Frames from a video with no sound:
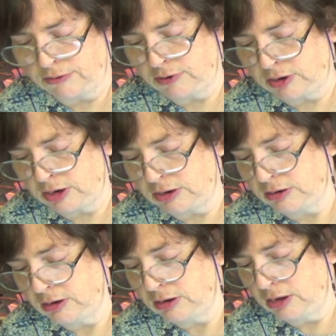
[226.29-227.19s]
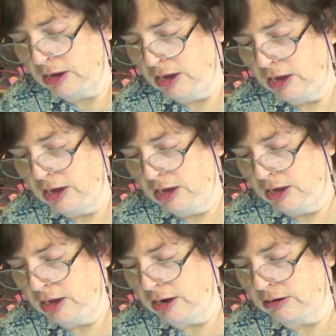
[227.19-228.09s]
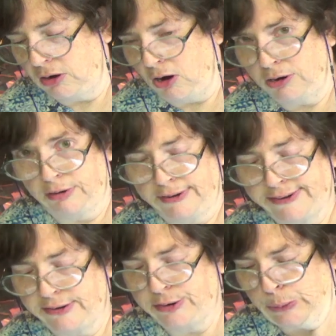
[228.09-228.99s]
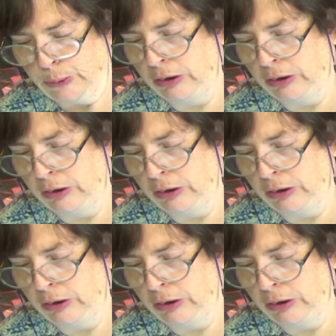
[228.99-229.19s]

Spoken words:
very, you know, hard to listen to.